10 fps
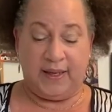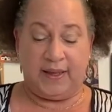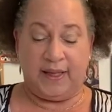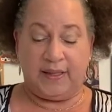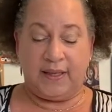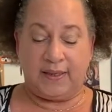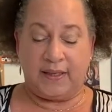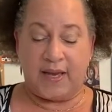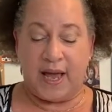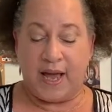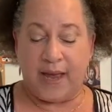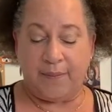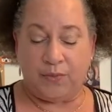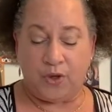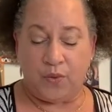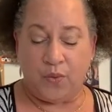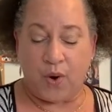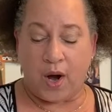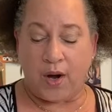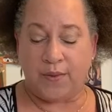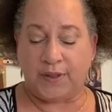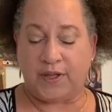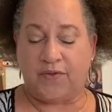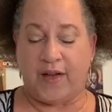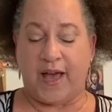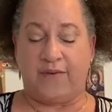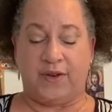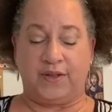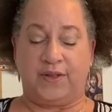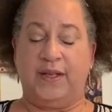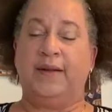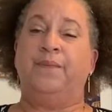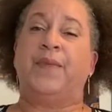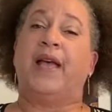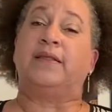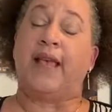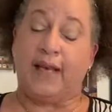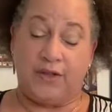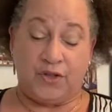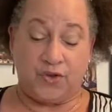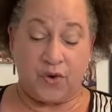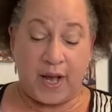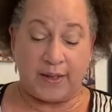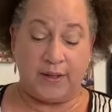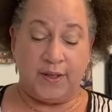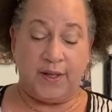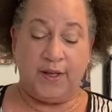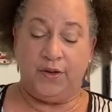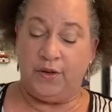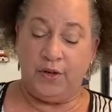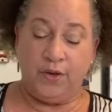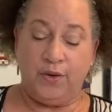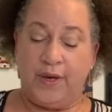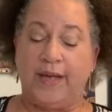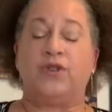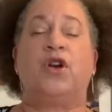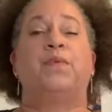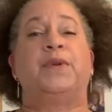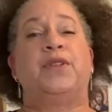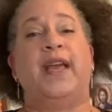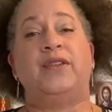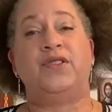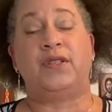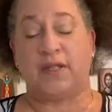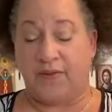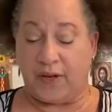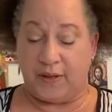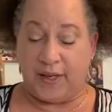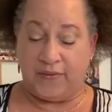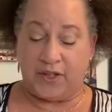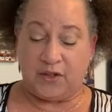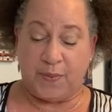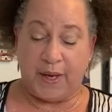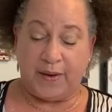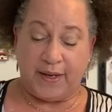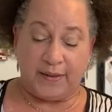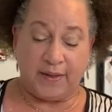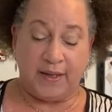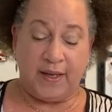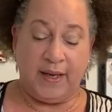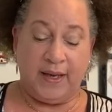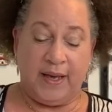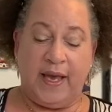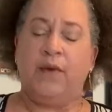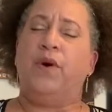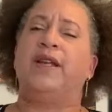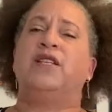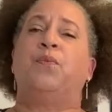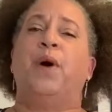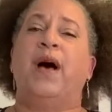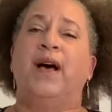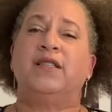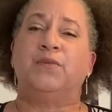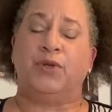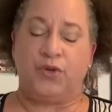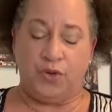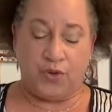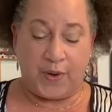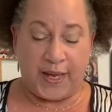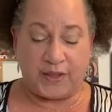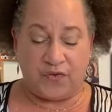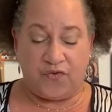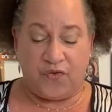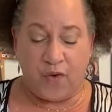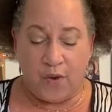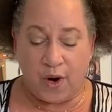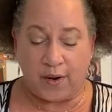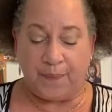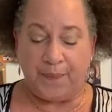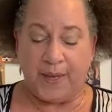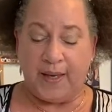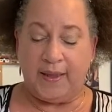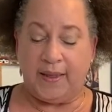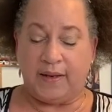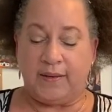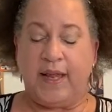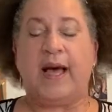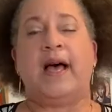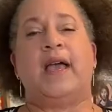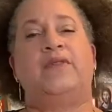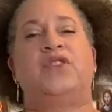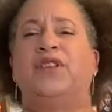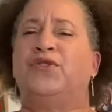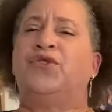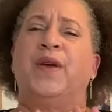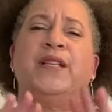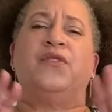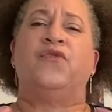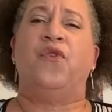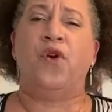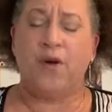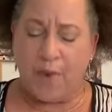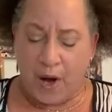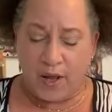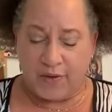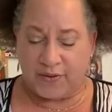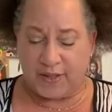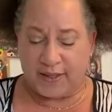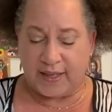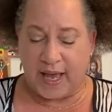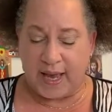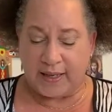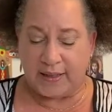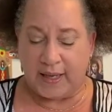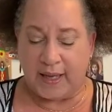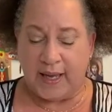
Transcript: This is a time to walk with survivors as they construct new interpretations of their lived experience and what is possible to transform their lives and transform all of society